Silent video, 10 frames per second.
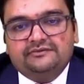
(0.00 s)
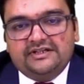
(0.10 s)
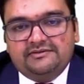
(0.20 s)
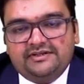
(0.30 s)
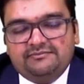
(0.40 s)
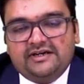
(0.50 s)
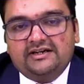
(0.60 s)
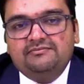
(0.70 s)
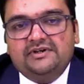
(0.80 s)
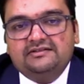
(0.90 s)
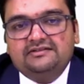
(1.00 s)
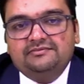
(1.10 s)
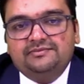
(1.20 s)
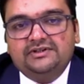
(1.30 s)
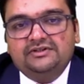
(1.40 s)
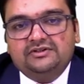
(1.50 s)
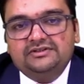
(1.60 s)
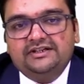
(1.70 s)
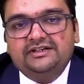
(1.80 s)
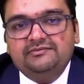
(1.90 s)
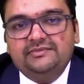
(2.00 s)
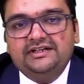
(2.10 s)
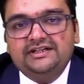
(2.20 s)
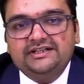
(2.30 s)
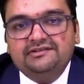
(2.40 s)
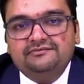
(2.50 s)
the market participant or the intermediary